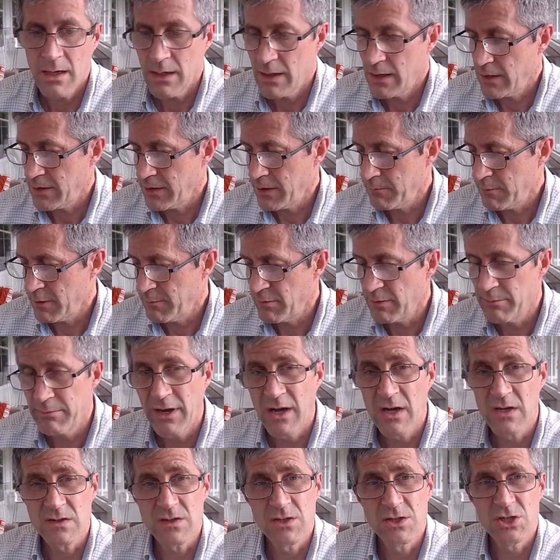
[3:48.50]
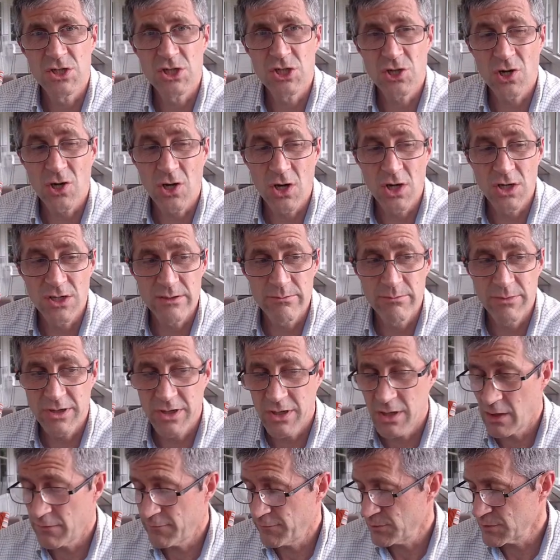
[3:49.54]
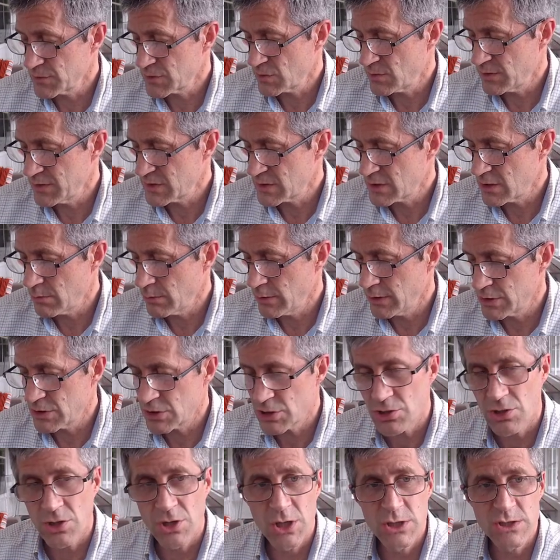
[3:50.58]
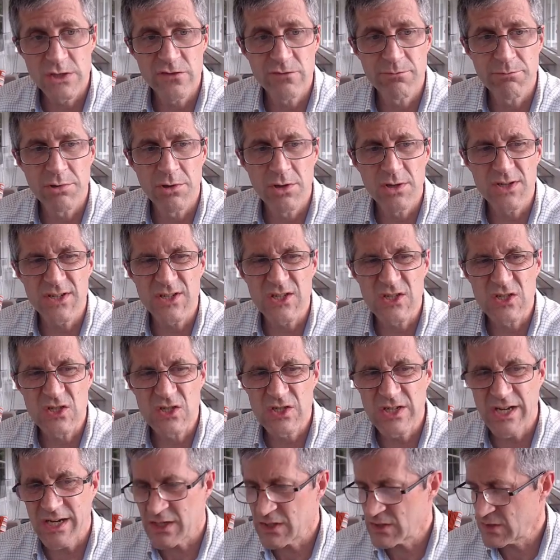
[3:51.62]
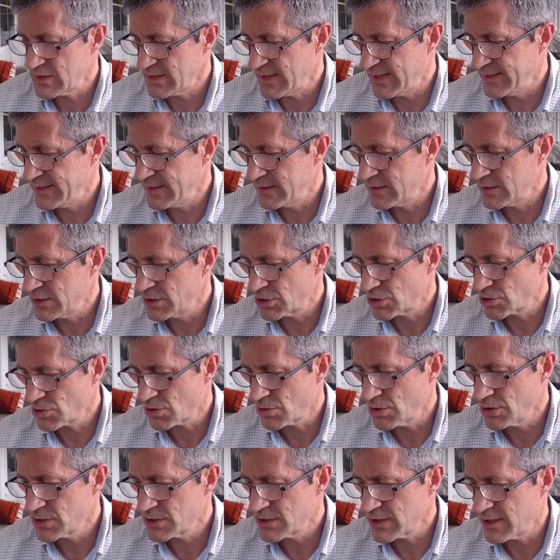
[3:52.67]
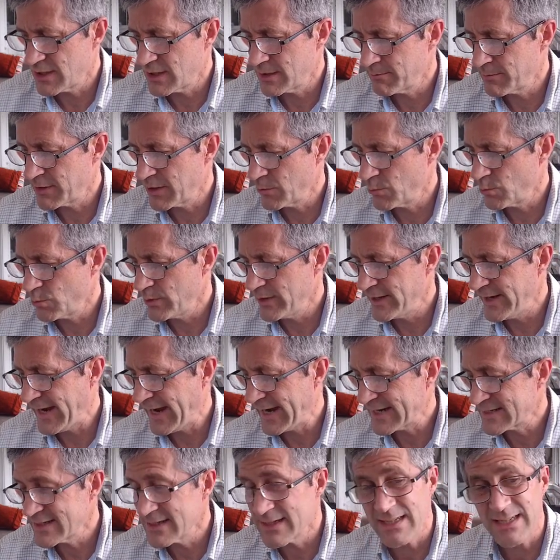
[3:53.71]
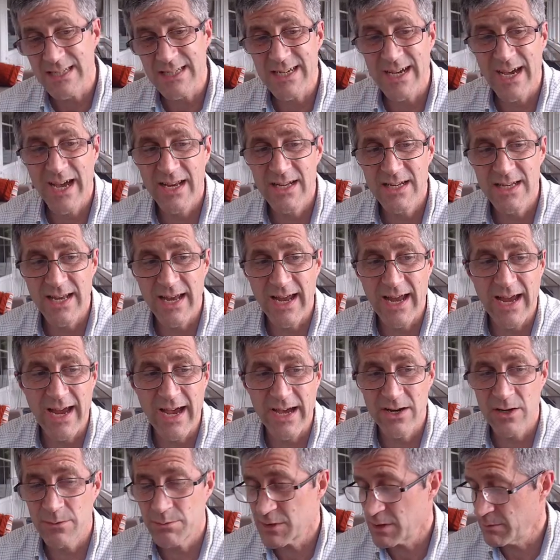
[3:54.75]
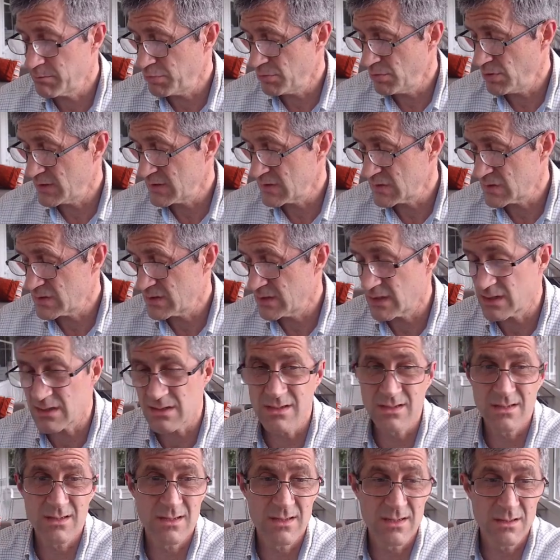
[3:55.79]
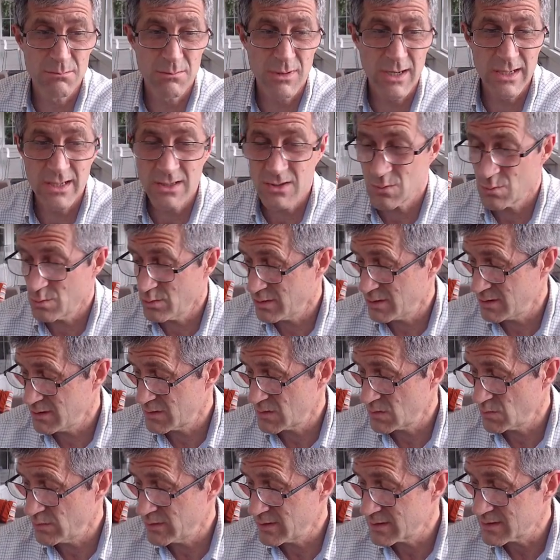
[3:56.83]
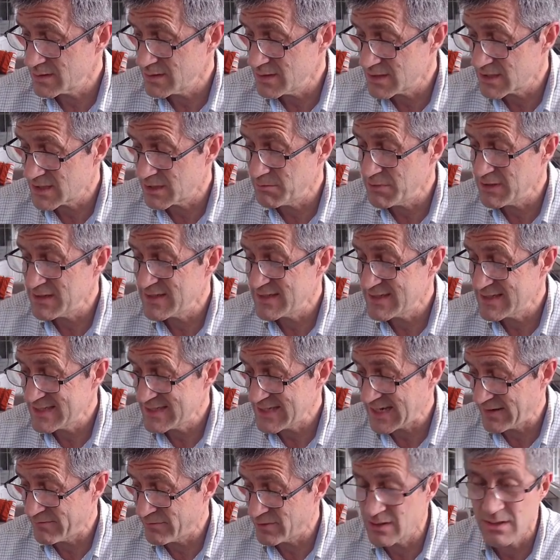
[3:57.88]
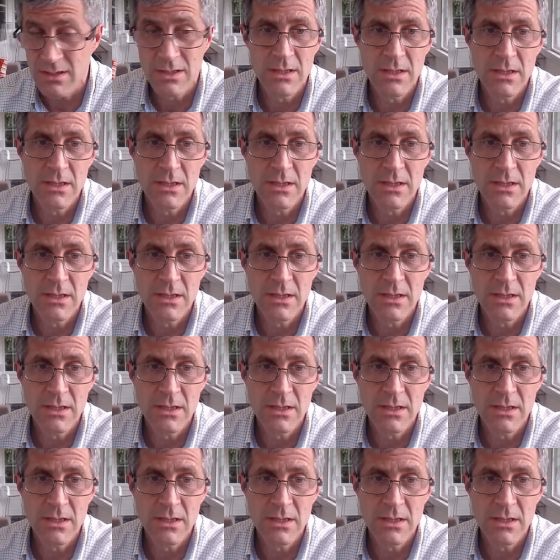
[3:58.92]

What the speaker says: I'm going to balance the charge and be careful. So I start with a charge of +6. I need the charge on my reactant side to add up to +6. This is -1, so this needs to be 7.